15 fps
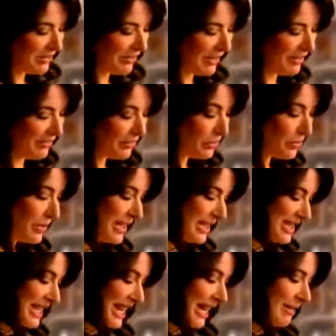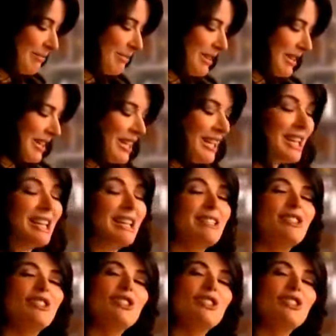of it, for all its name, is